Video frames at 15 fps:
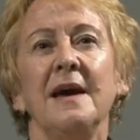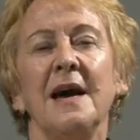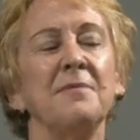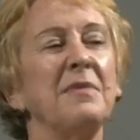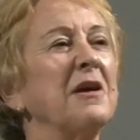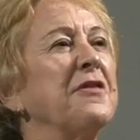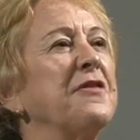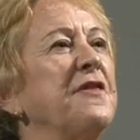And
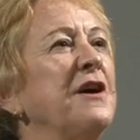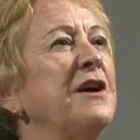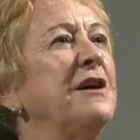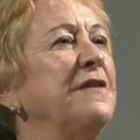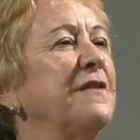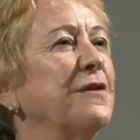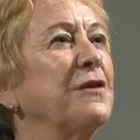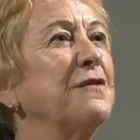my
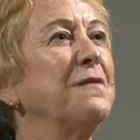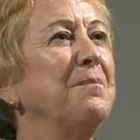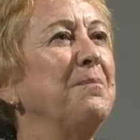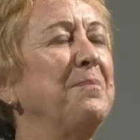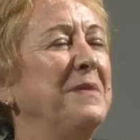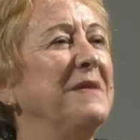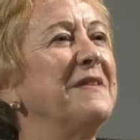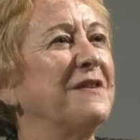third sort of
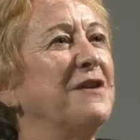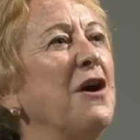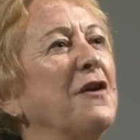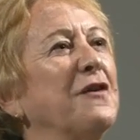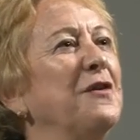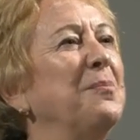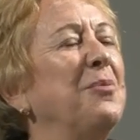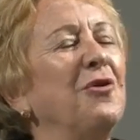
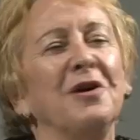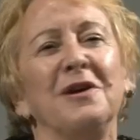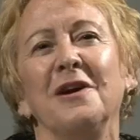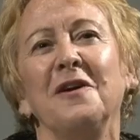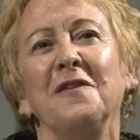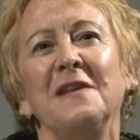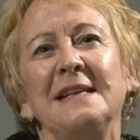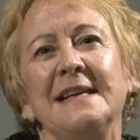starter point
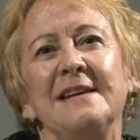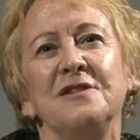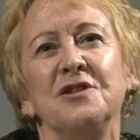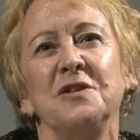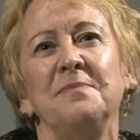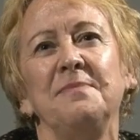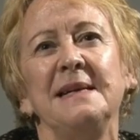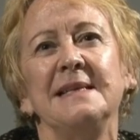on the
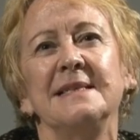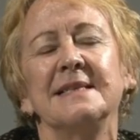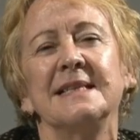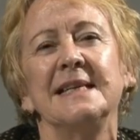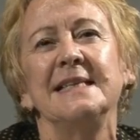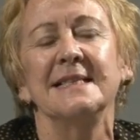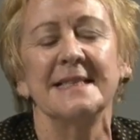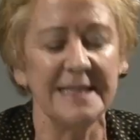leadership beast
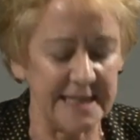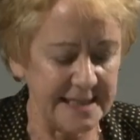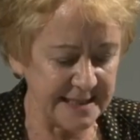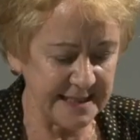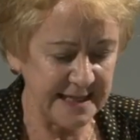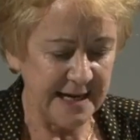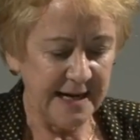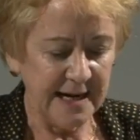is
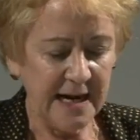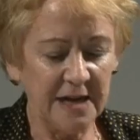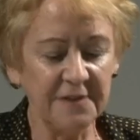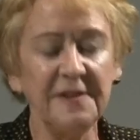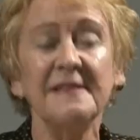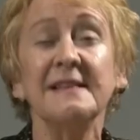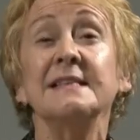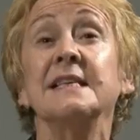this. I
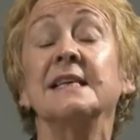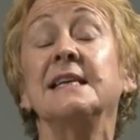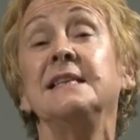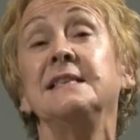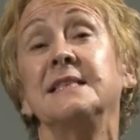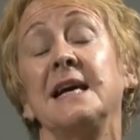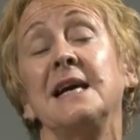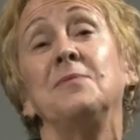think there's a
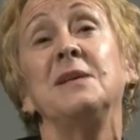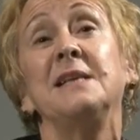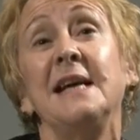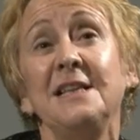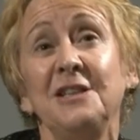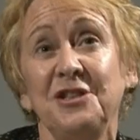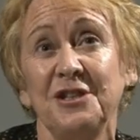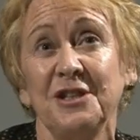
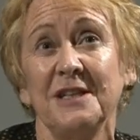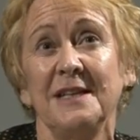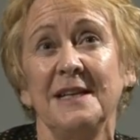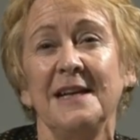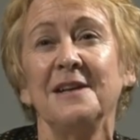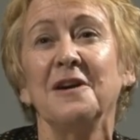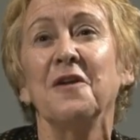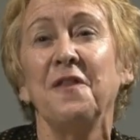contamination
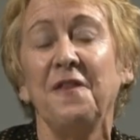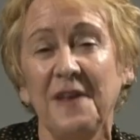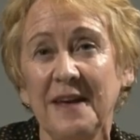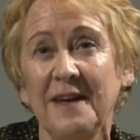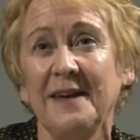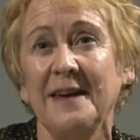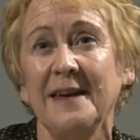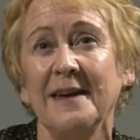in our
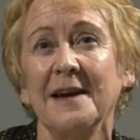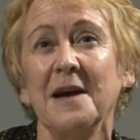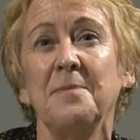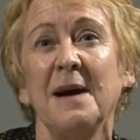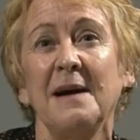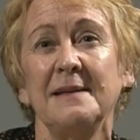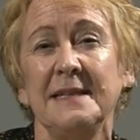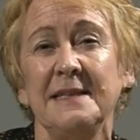thinking
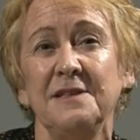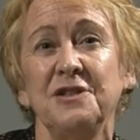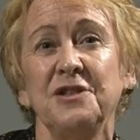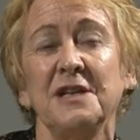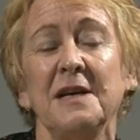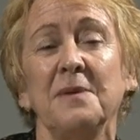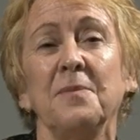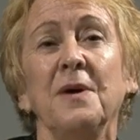about
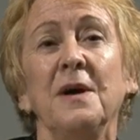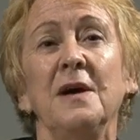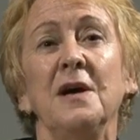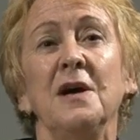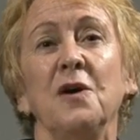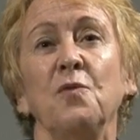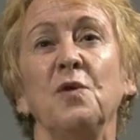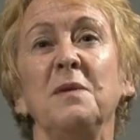leadership.
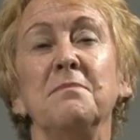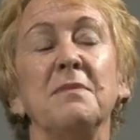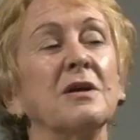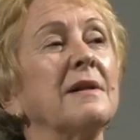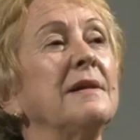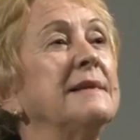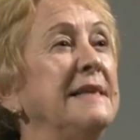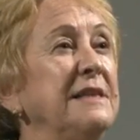We
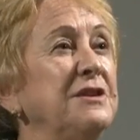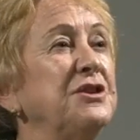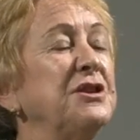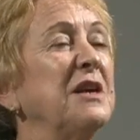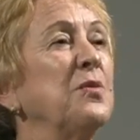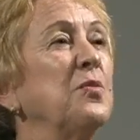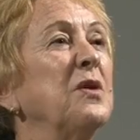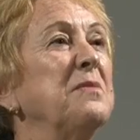muddle
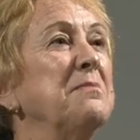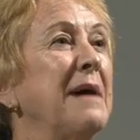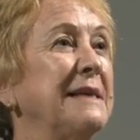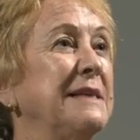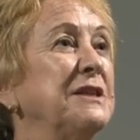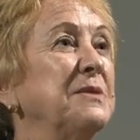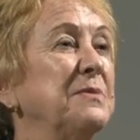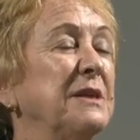leadership with
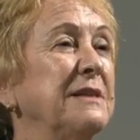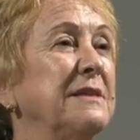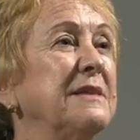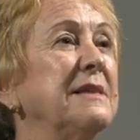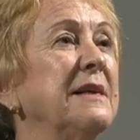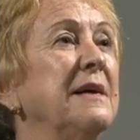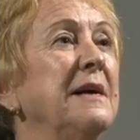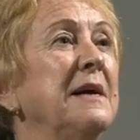
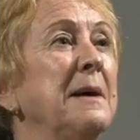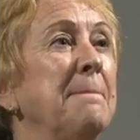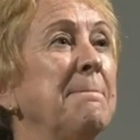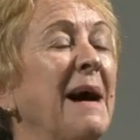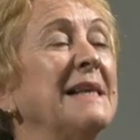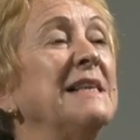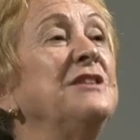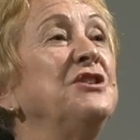management.
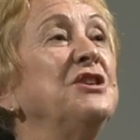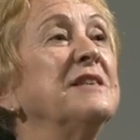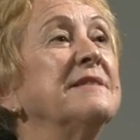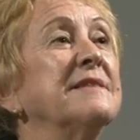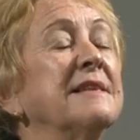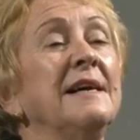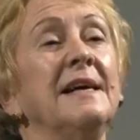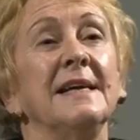
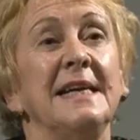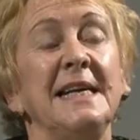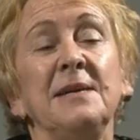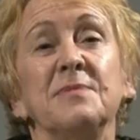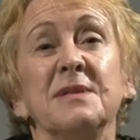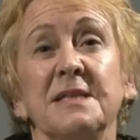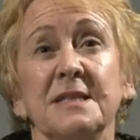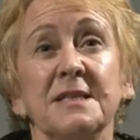Managers
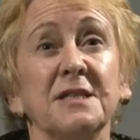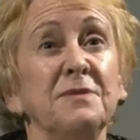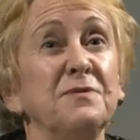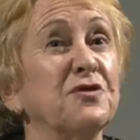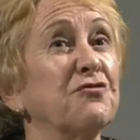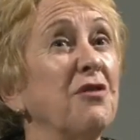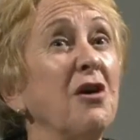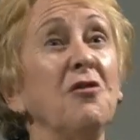keep the
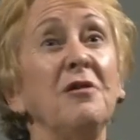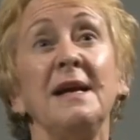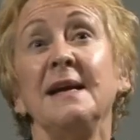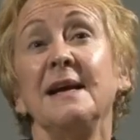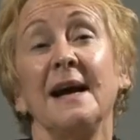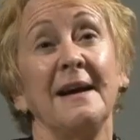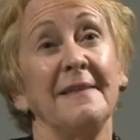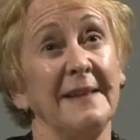systems
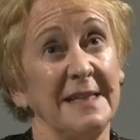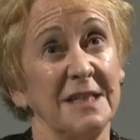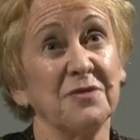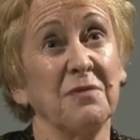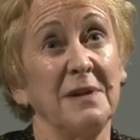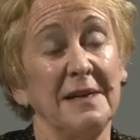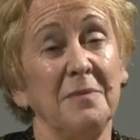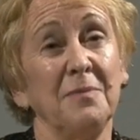rolling, and that's
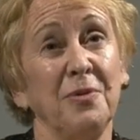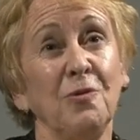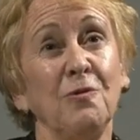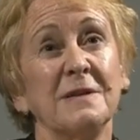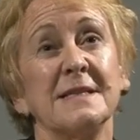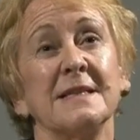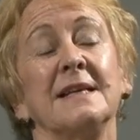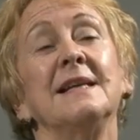really
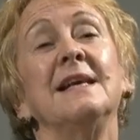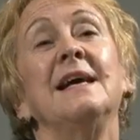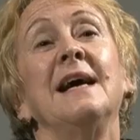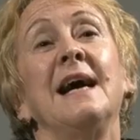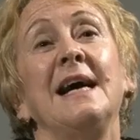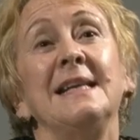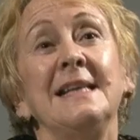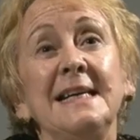important,
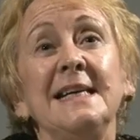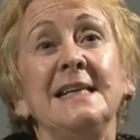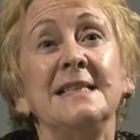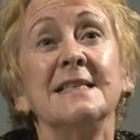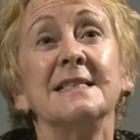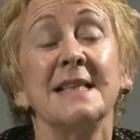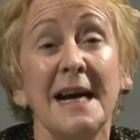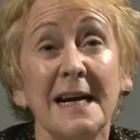and
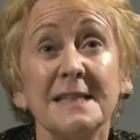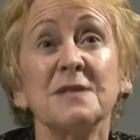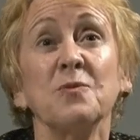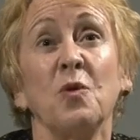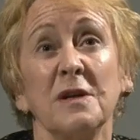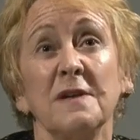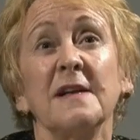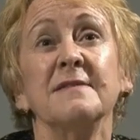leaders ask,
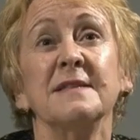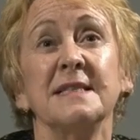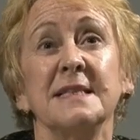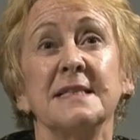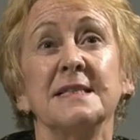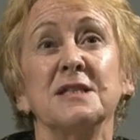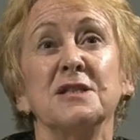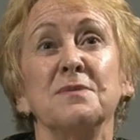what are those
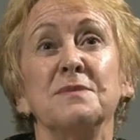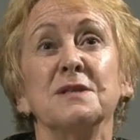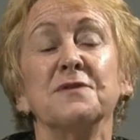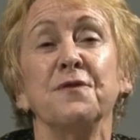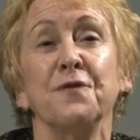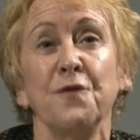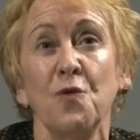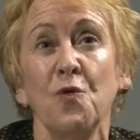systems
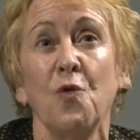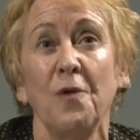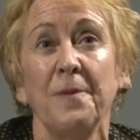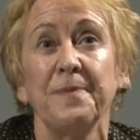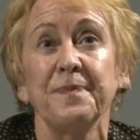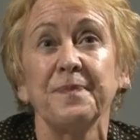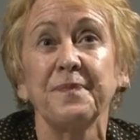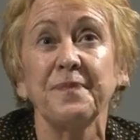for?